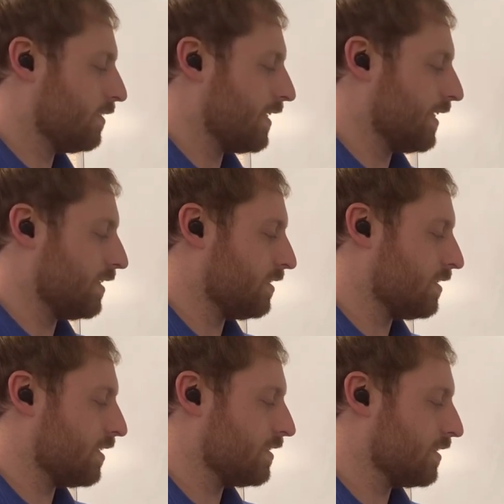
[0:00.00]
It
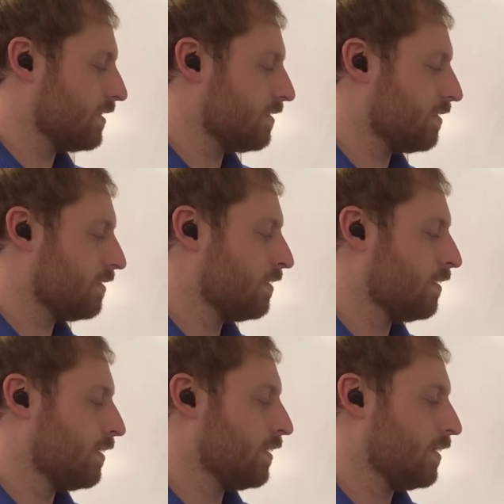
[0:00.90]
doesn't,
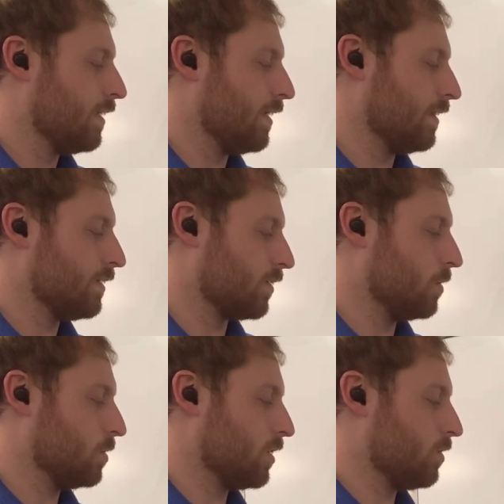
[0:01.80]
and this
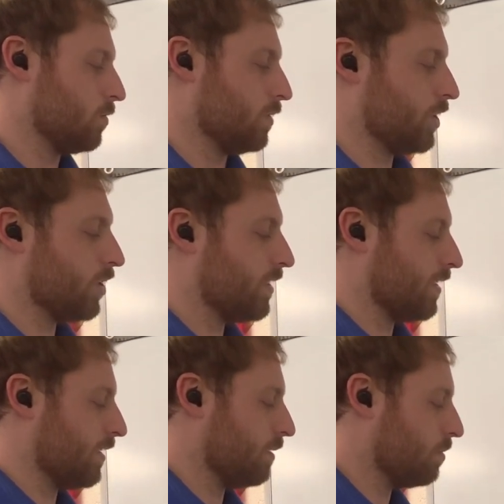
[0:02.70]
goes under
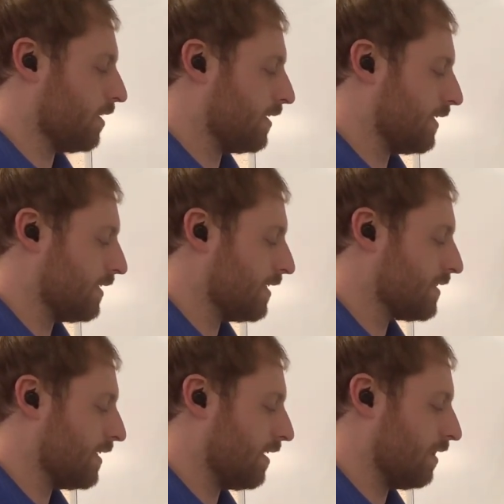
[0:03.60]
rigidity, but it
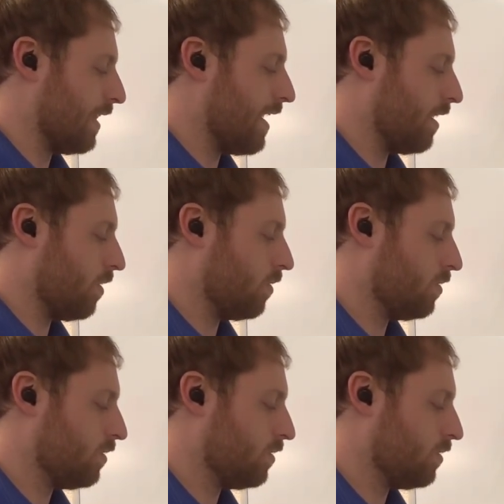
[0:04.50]
doesn't allow